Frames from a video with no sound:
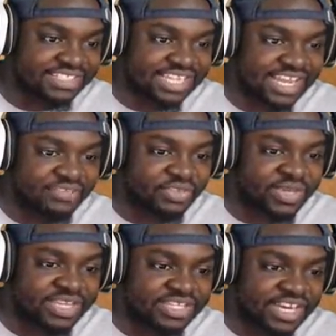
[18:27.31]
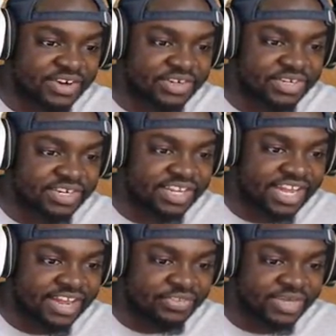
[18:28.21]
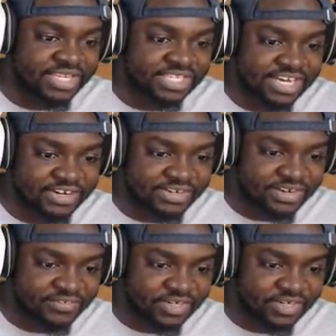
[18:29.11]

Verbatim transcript: I have the weakest character. I have the weakest character ever.